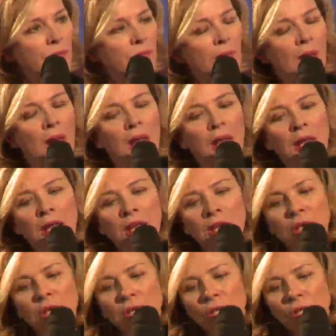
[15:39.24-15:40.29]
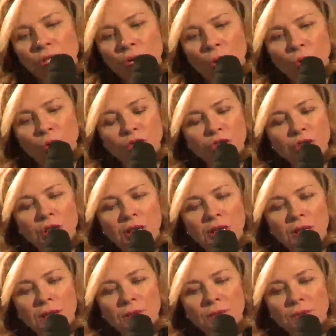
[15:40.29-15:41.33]
owning the spaces? No,
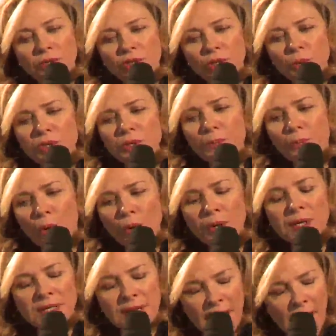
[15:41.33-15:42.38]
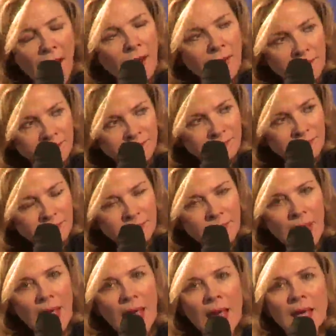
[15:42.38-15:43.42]
she she was broken down,
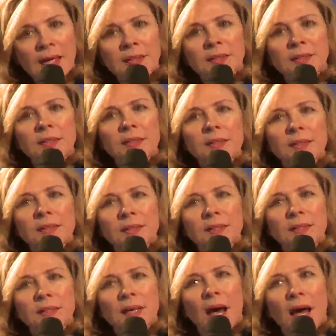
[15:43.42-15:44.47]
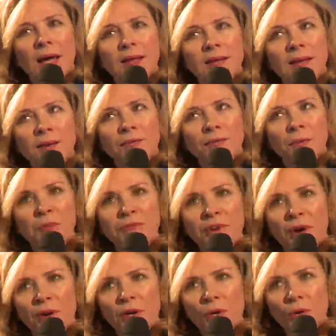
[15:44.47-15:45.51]
and I think from a
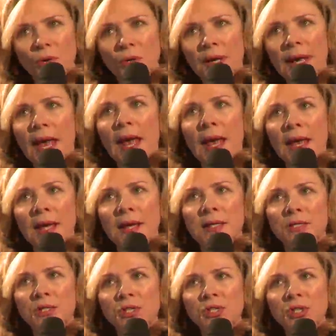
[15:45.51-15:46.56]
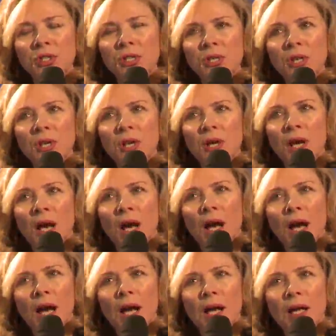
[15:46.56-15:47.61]
very early age,
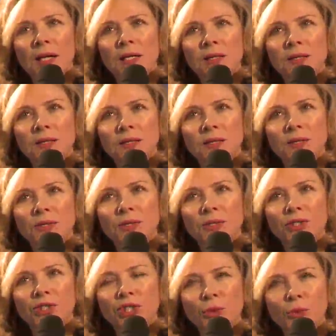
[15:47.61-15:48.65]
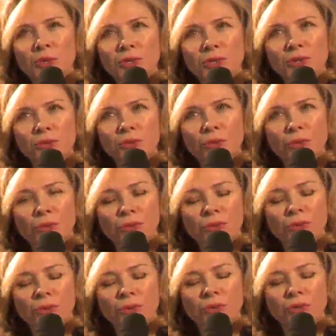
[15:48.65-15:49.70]
uh, she was
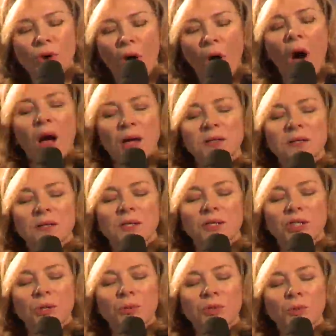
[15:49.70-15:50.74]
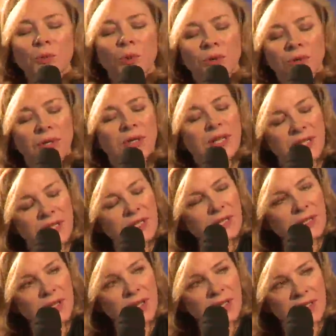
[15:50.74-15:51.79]
taught that she was
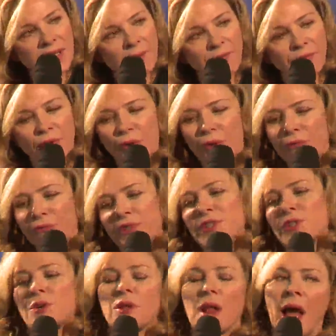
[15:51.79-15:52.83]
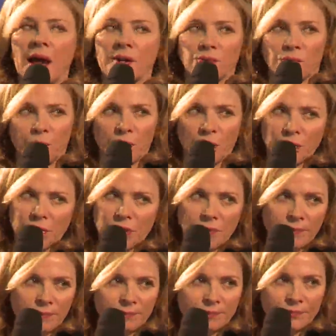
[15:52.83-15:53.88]
worthless except for her physical
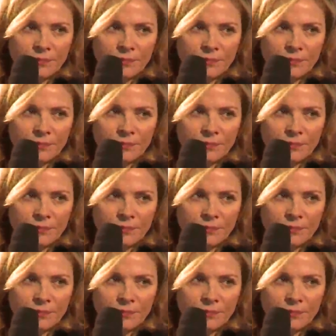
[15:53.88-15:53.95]
attributes